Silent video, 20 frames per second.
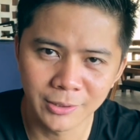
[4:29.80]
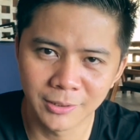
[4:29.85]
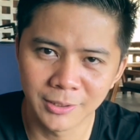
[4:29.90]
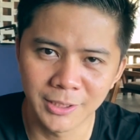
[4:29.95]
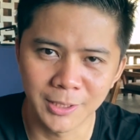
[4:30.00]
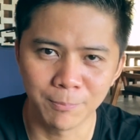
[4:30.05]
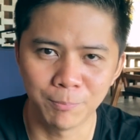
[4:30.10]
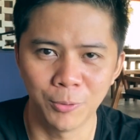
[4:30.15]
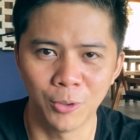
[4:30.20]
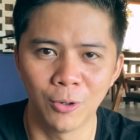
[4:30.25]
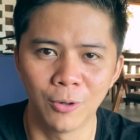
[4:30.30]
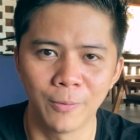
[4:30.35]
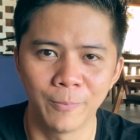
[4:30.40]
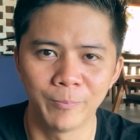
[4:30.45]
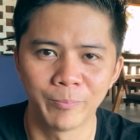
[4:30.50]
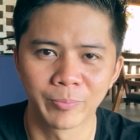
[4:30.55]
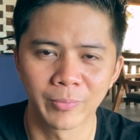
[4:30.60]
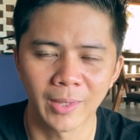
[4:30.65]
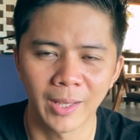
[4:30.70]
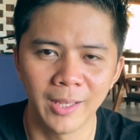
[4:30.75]

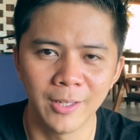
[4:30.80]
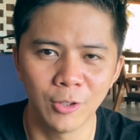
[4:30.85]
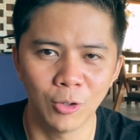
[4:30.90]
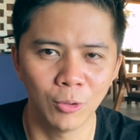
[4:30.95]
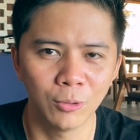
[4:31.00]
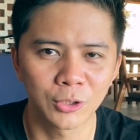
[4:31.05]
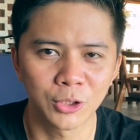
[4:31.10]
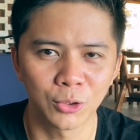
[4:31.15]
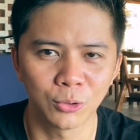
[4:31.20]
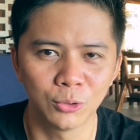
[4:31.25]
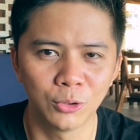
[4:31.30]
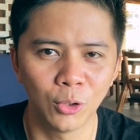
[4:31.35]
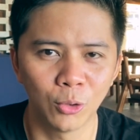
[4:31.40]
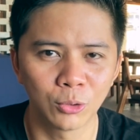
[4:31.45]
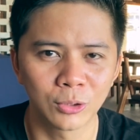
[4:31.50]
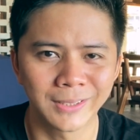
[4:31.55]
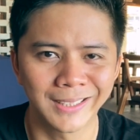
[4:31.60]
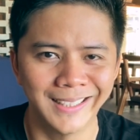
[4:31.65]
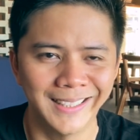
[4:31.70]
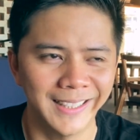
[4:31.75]
JiPyeong. And also,
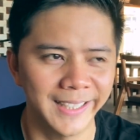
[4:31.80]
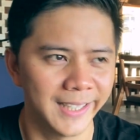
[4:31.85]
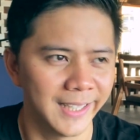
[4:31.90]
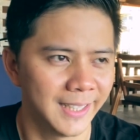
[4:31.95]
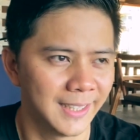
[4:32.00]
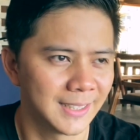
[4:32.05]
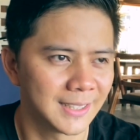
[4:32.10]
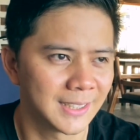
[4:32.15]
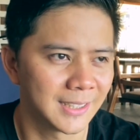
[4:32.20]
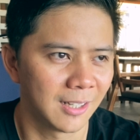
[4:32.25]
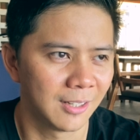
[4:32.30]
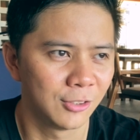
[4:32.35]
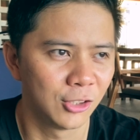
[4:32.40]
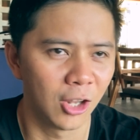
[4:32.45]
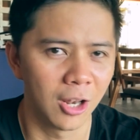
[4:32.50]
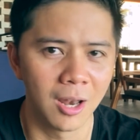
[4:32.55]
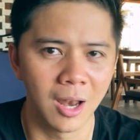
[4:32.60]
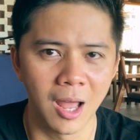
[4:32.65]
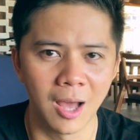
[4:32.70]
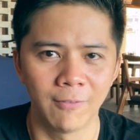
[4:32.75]
Dosan is
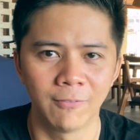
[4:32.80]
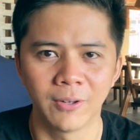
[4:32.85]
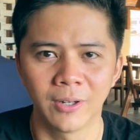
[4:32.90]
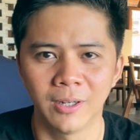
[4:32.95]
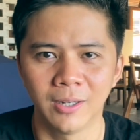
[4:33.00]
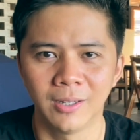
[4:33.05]
the lover.